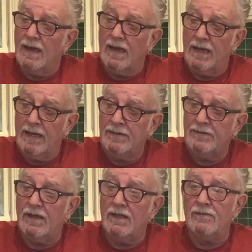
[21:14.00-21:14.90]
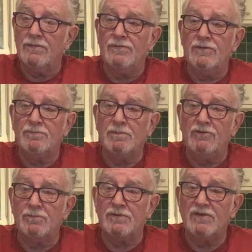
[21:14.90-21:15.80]
And this
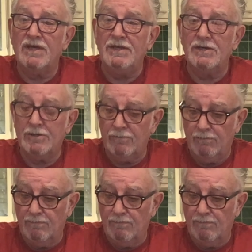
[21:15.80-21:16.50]
piece of potato